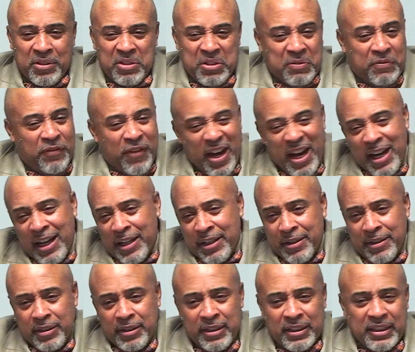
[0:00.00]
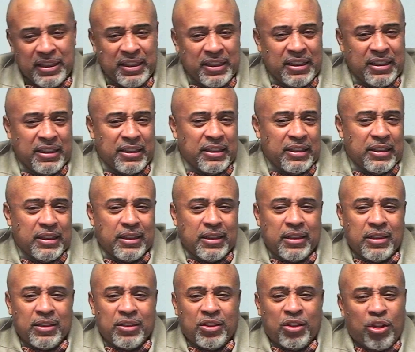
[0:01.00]
the Father,
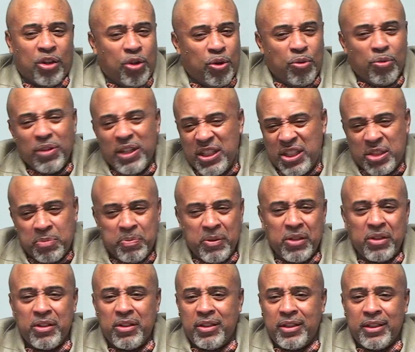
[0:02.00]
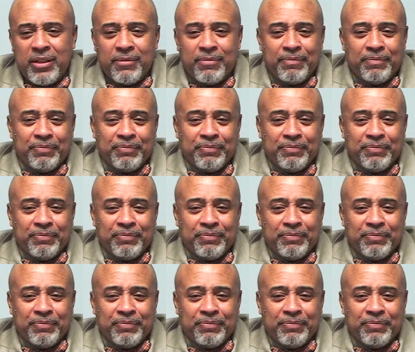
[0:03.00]
the Holy Spirit.